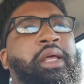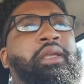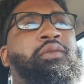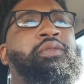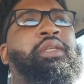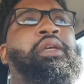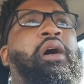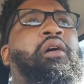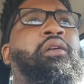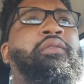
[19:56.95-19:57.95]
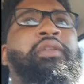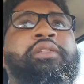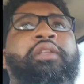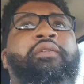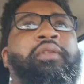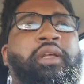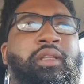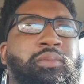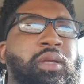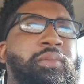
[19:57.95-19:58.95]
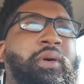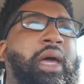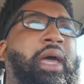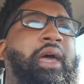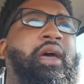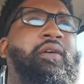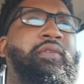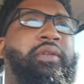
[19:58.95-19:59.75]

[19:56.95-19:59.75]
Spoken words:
Like, you see all of this stuff that other people have,